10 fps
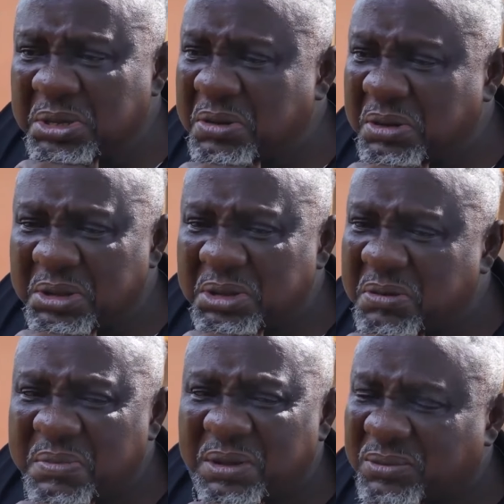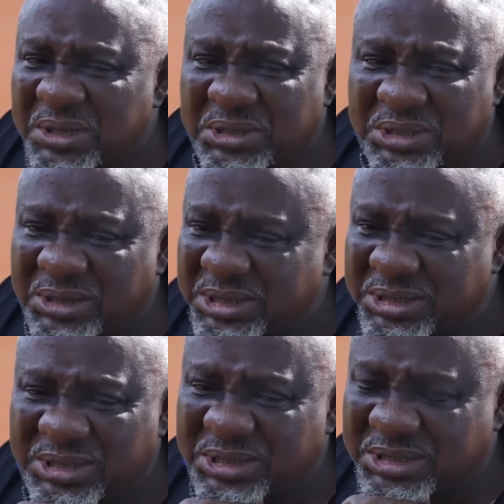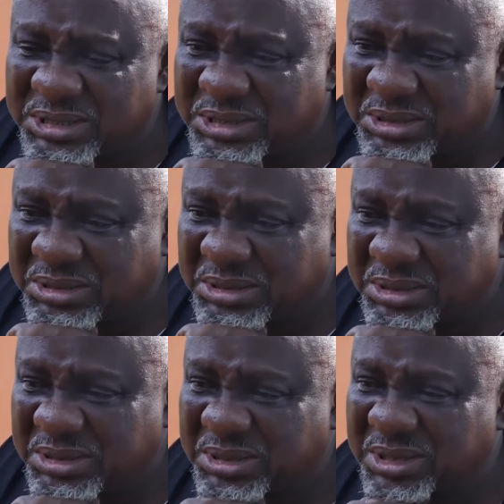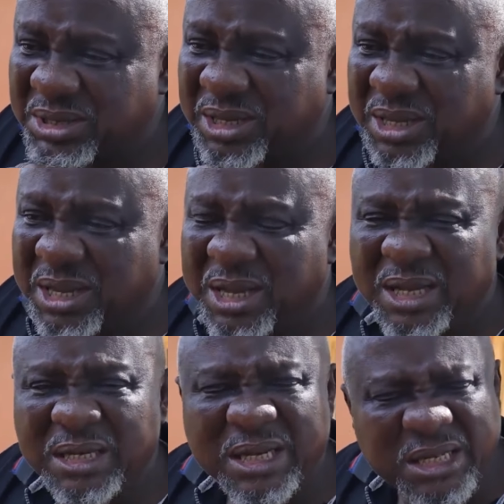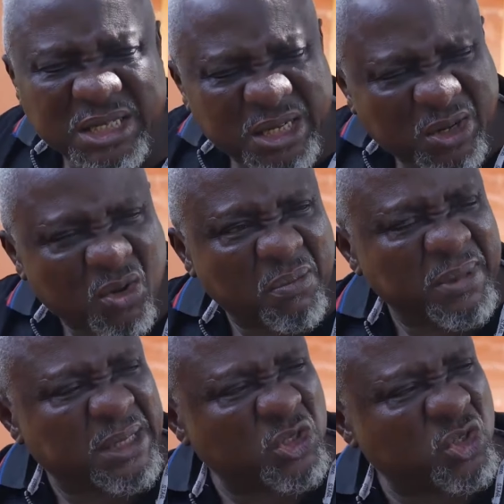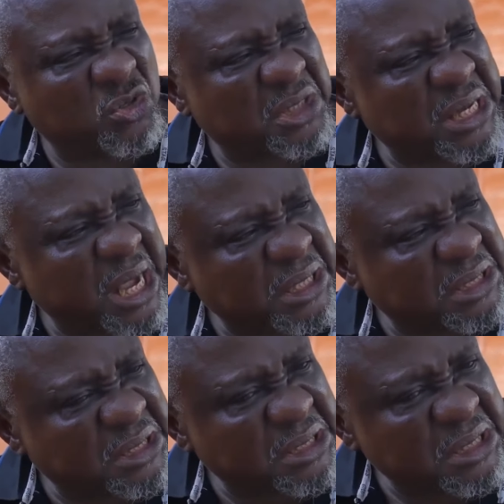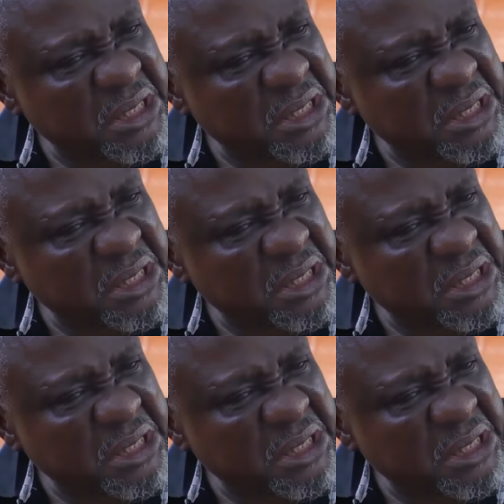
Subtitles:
You know, my question is this. Did she commit suicide?